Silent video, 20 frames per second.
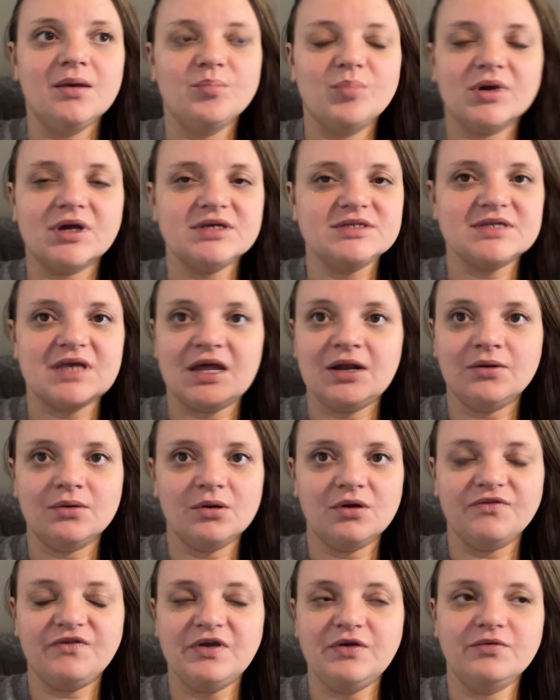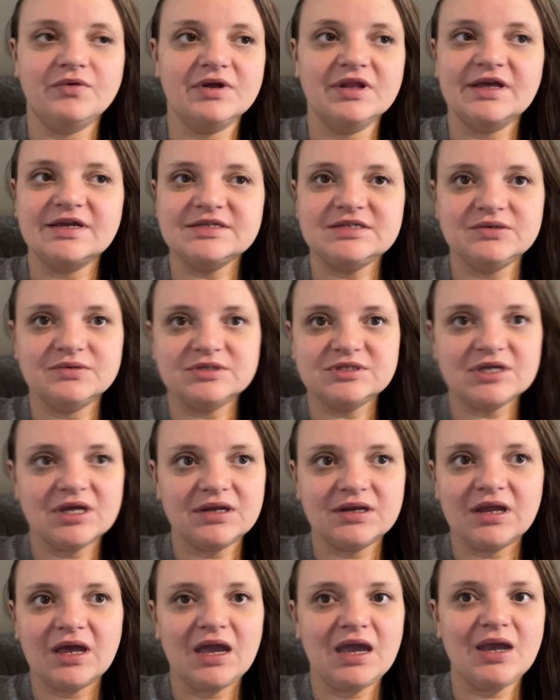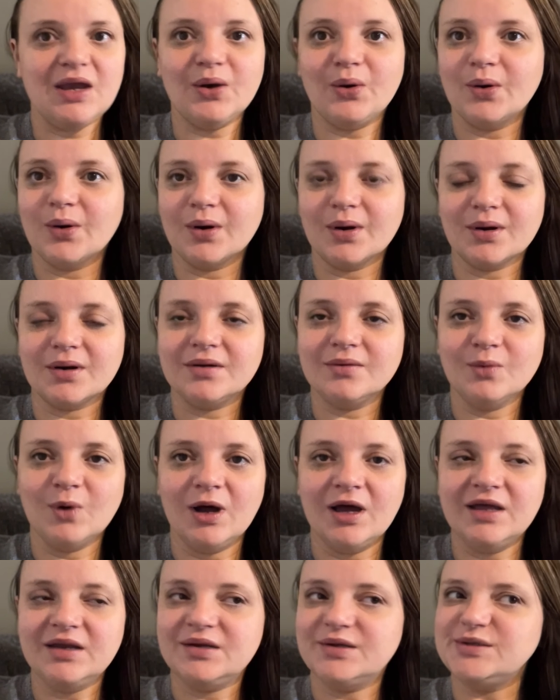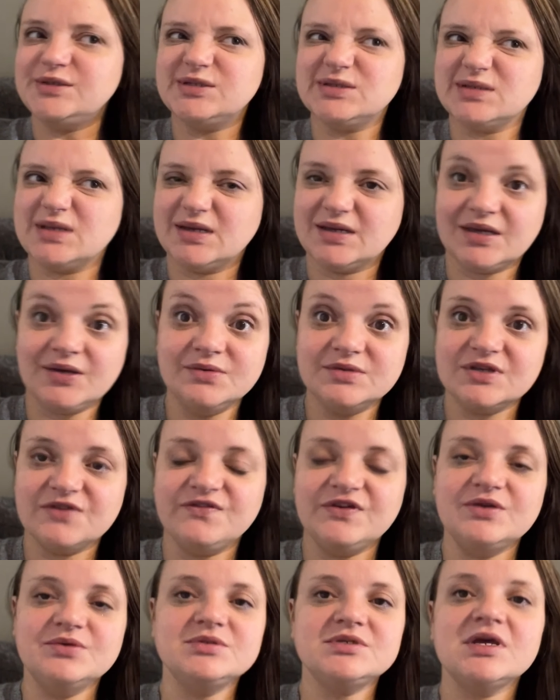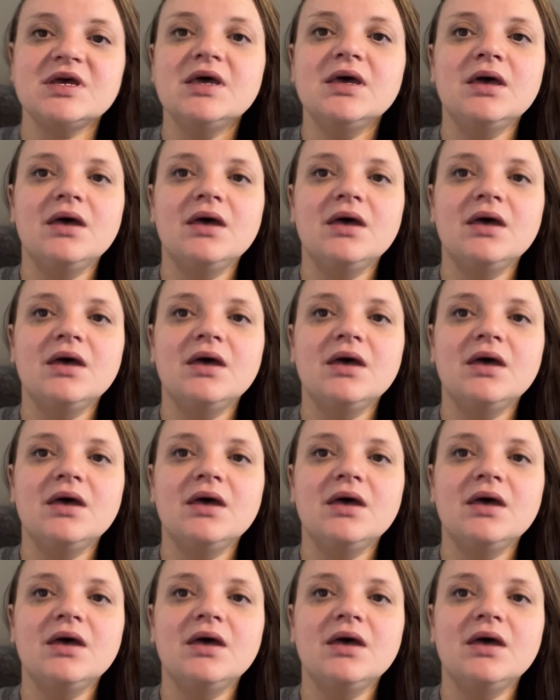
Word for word: Because I don't know if he realized it was Sunday or what. And he was just like, he was confused.